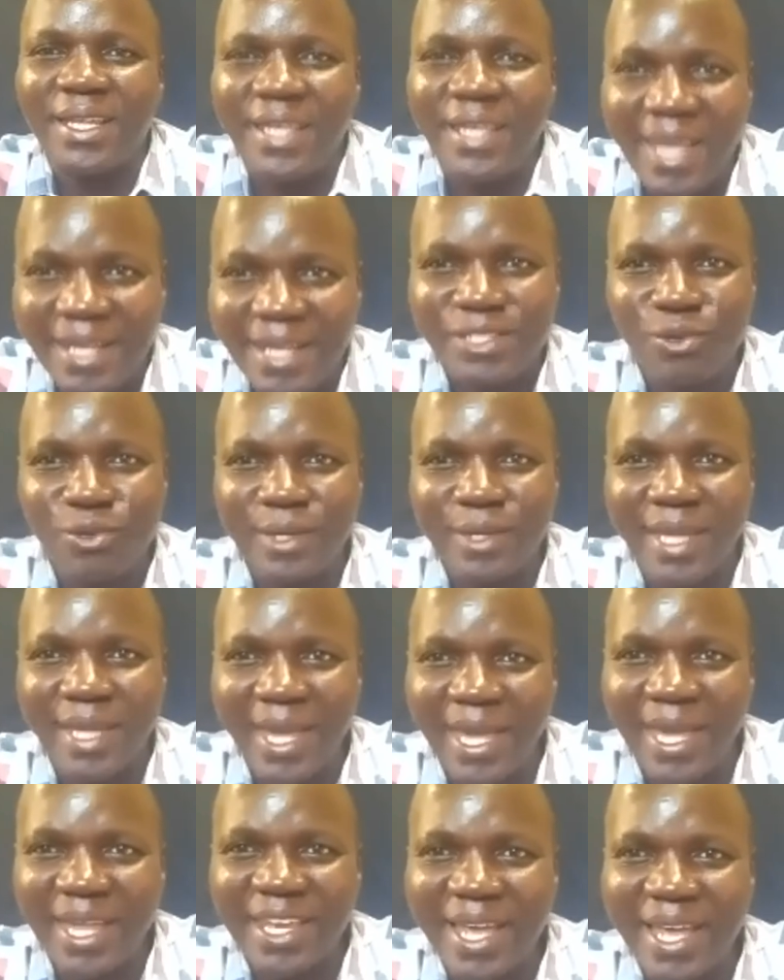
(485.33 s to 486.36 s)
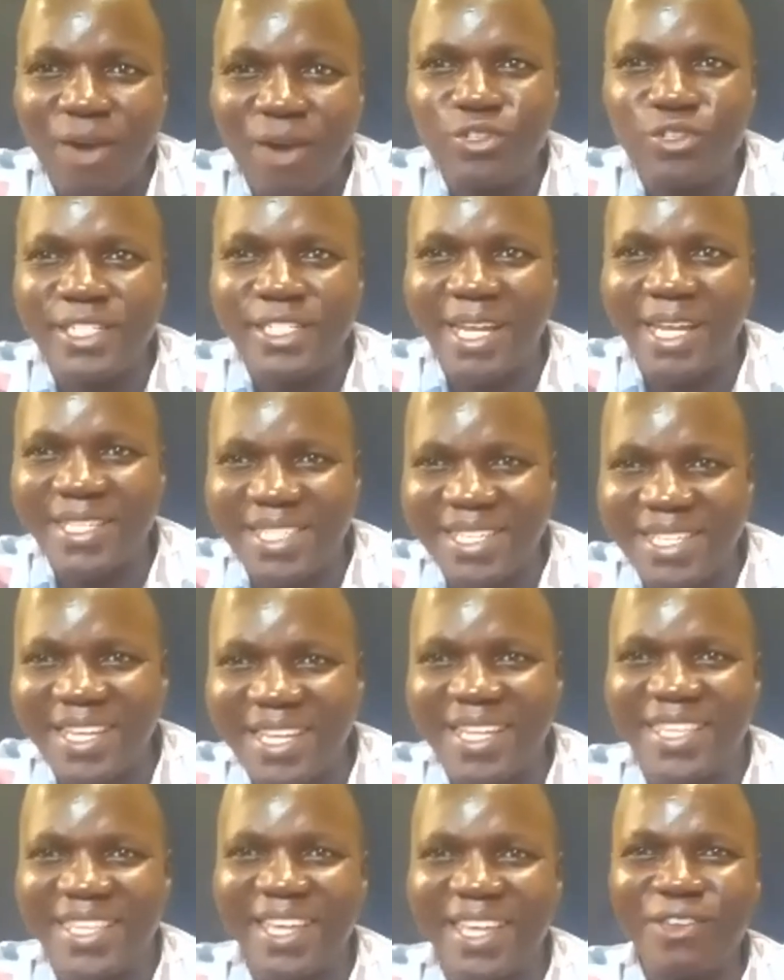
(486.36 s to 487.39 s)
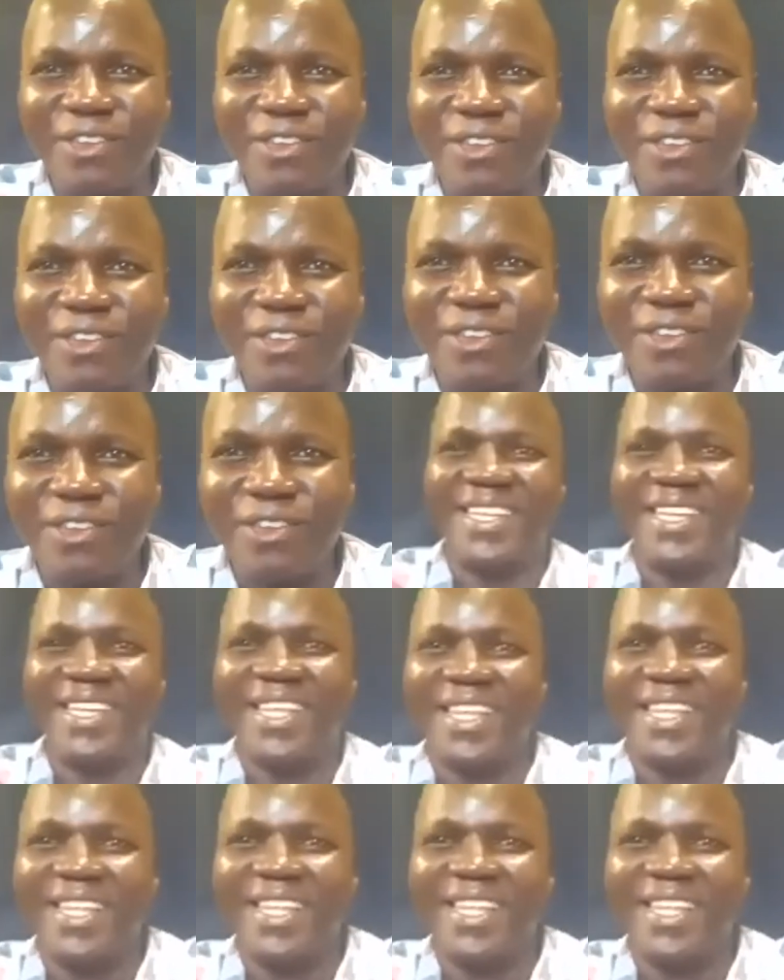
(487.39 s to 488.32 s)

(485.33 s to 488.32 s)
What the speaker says: Yes, you can. Yeah, Untitled. Thank you, Untitled.